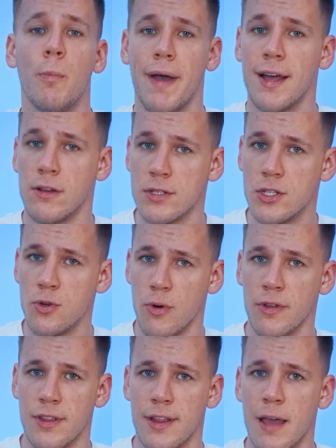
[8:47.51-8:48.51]
battles
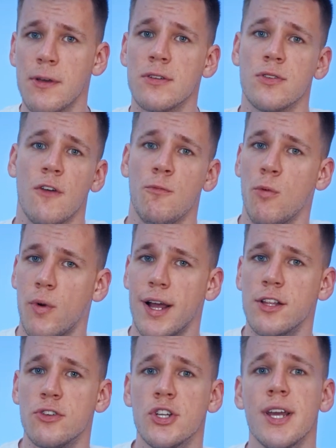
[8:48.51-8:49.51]
during the day because you have more
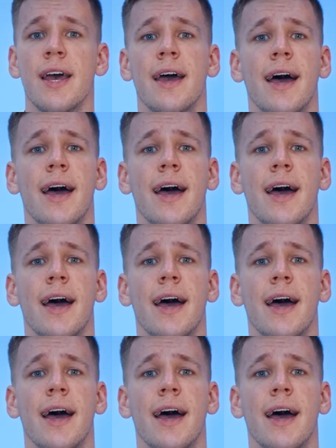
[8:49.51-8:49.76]
energy,